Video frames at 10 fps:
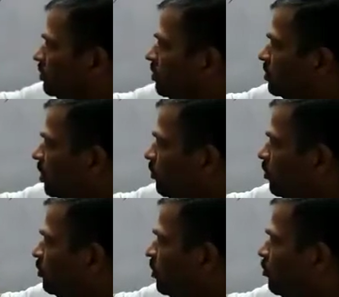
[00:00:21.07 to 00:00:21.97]
some
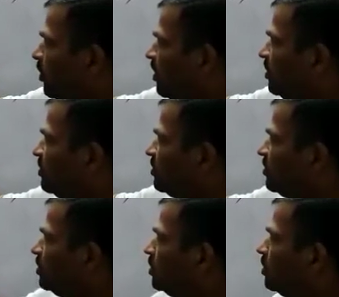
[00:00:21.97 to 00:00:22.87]
of the points
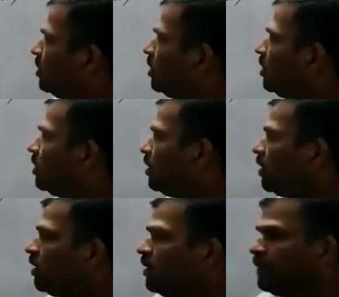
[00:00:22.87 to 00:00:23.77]

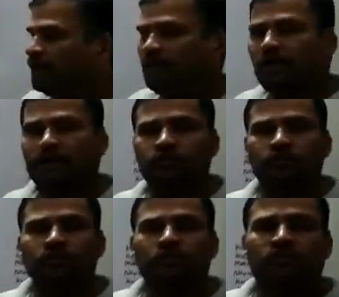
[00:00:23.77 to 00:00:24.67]
related to
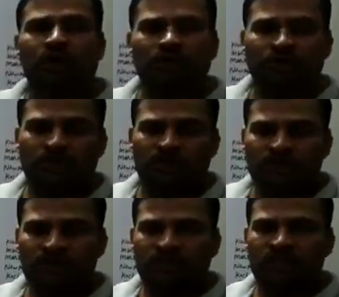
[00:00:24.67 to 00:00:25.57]

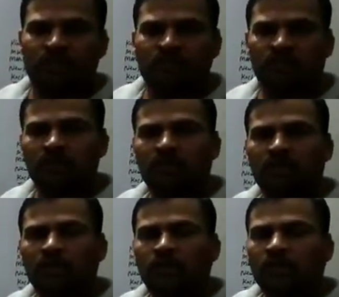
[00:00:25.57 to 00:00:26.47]
waterways.
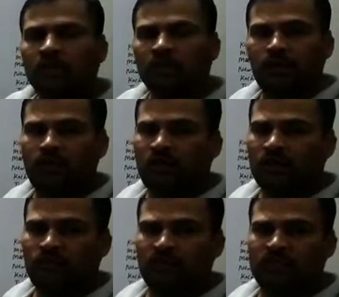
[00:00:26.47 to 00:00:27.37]

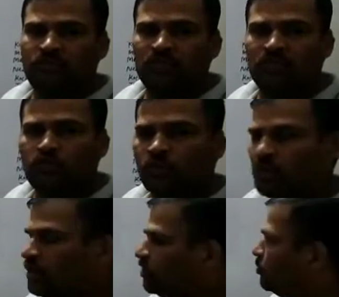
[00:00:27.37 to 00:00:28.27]
Waterways means of
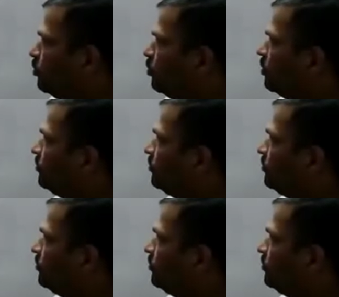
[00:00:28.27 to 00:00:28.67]
transport.